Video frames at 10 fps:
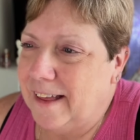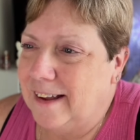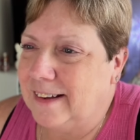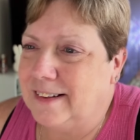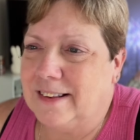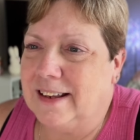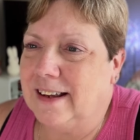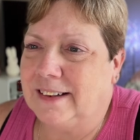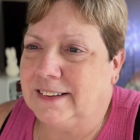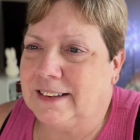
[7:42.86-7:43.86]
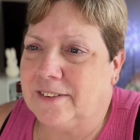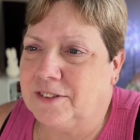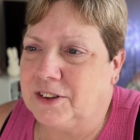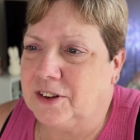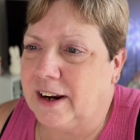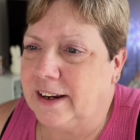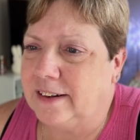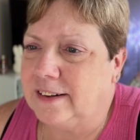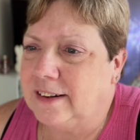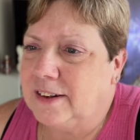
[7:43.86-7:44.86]
I think I just have to try
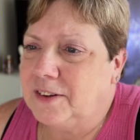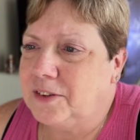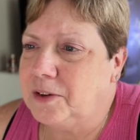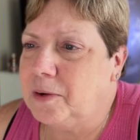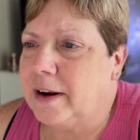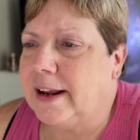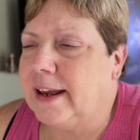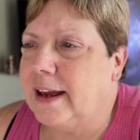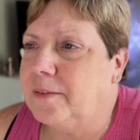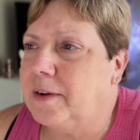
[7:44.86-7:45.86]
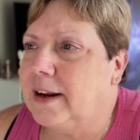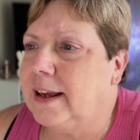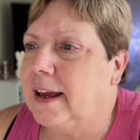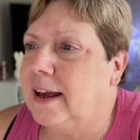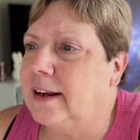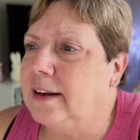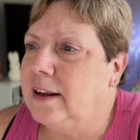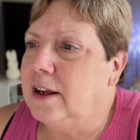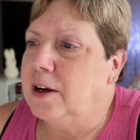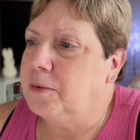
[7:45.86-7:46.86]
and do what I can when I can.
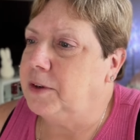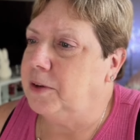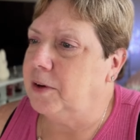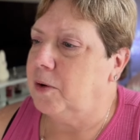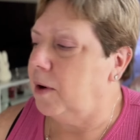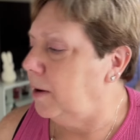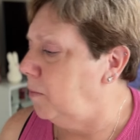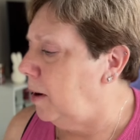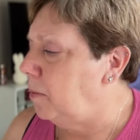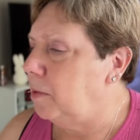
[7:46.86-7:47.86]
We're doing quite well.